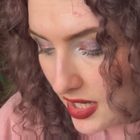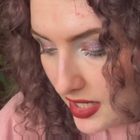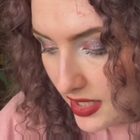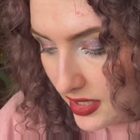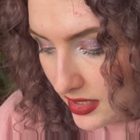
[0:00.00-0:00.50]

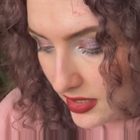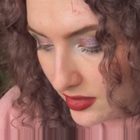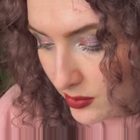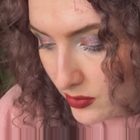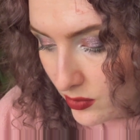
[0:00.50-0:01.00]

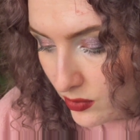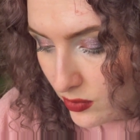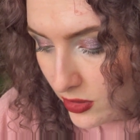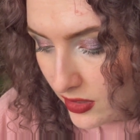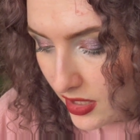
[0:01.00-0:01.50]

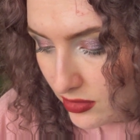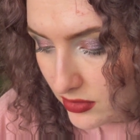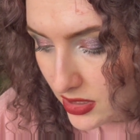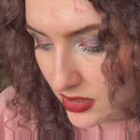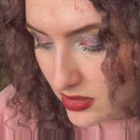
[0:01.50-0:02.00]
were
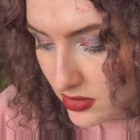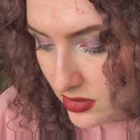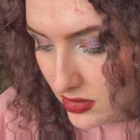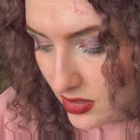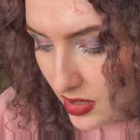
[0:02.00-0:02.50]
counted
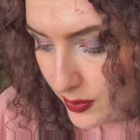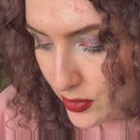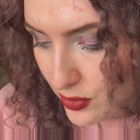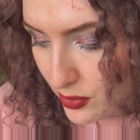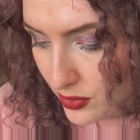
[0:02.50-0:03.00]
up
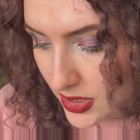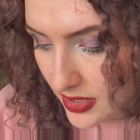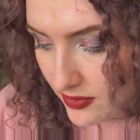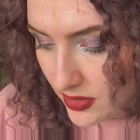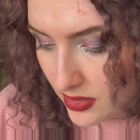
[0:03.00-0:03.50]
to
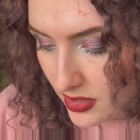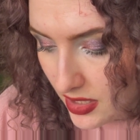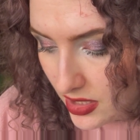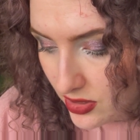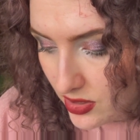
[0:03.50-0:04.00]

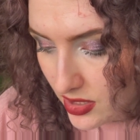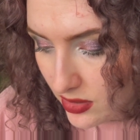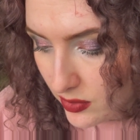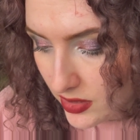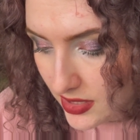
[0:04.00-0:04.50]

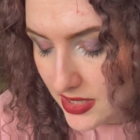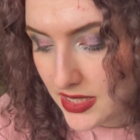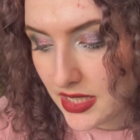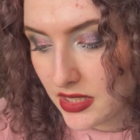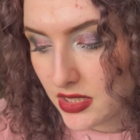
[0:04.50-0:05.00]

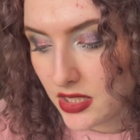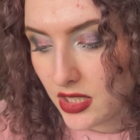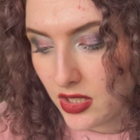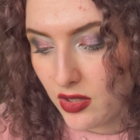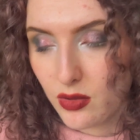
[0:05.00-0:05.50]
726
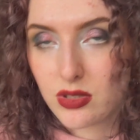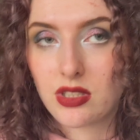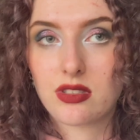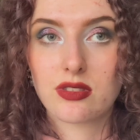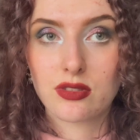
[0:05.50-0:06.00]

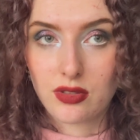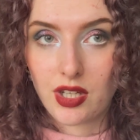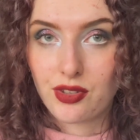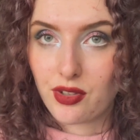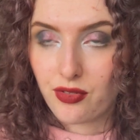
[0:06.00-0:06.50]
uses
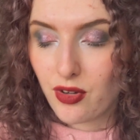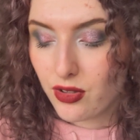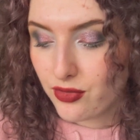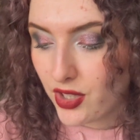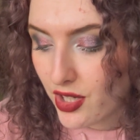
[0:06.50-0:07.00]
together of
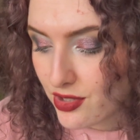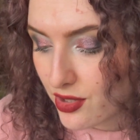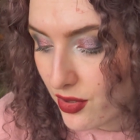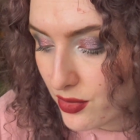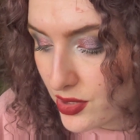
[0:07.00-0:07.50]
all of the
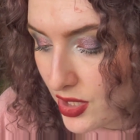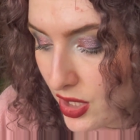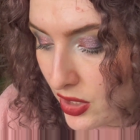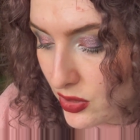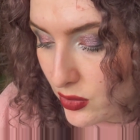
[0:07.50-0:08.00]
eyeshadows.
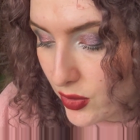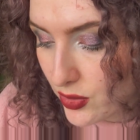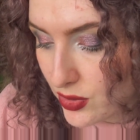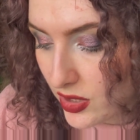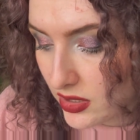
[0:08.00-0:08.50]
So we're
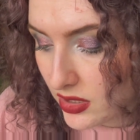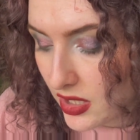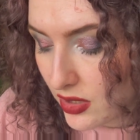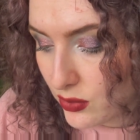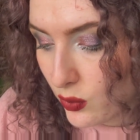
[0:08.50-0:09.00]
also gonna
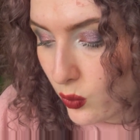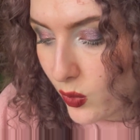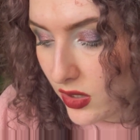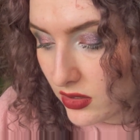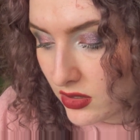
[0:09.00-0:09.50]
count
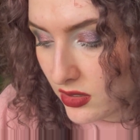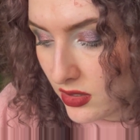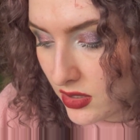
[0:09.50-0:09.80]
one